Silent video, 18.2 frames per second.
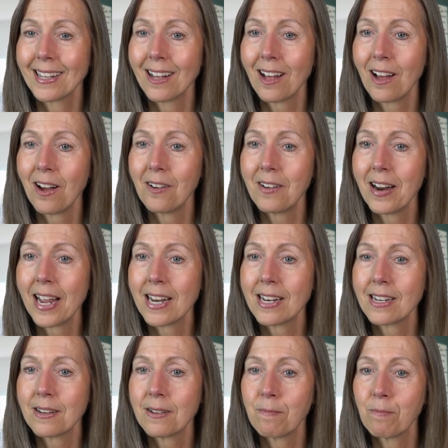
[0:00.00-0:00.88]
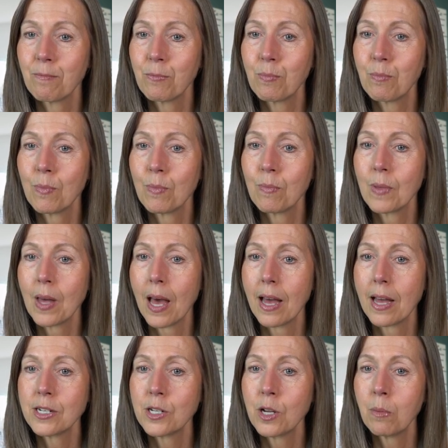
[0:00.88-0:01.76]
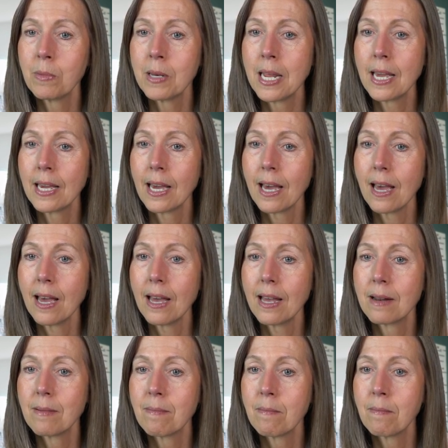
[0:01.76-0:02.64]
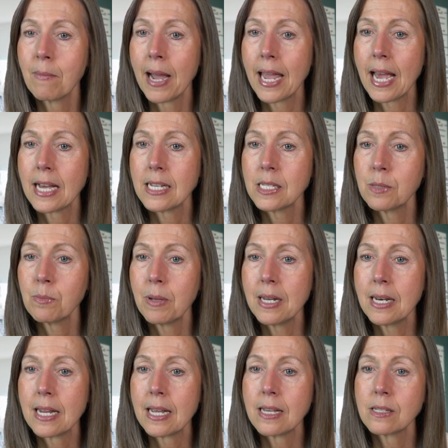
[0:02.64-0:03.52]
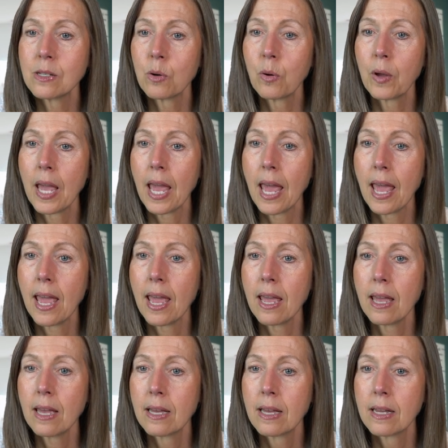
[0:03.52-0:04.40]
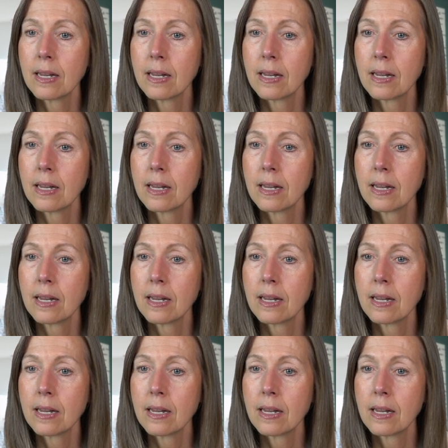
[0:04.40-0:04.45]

All right. Dominica, my husband is okay.